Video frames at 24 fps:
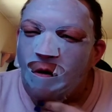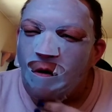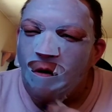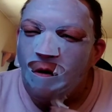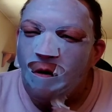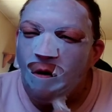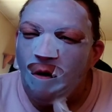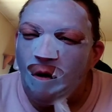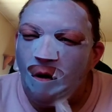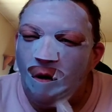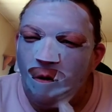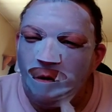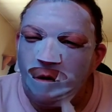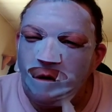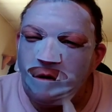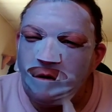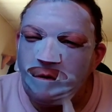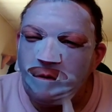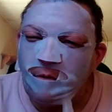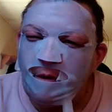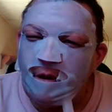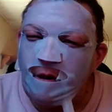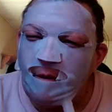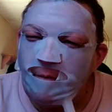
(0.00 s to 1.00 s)
Oh,
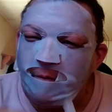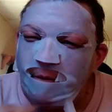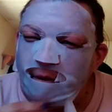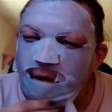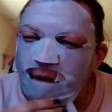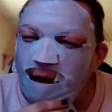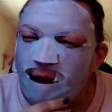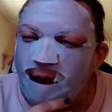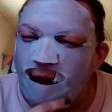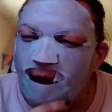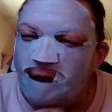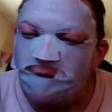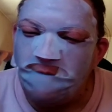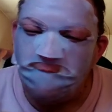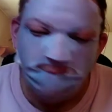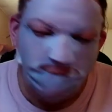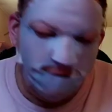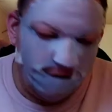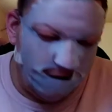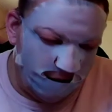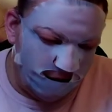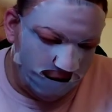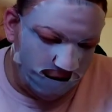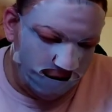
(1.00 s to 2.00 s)
it's ripping
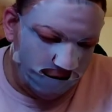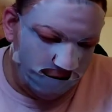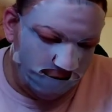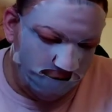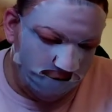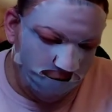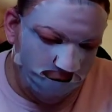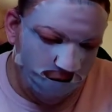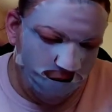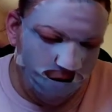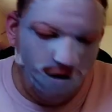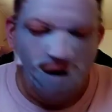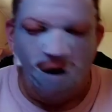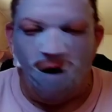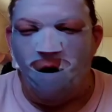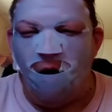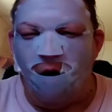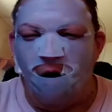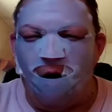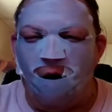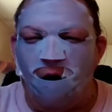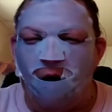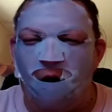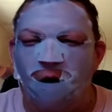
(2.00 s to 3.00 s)
on me.
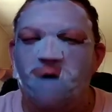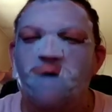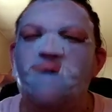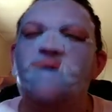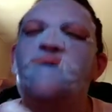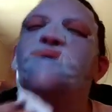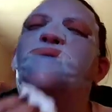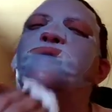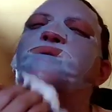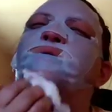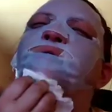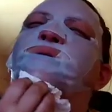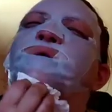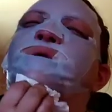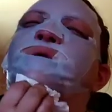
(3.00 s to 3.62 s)
Aww.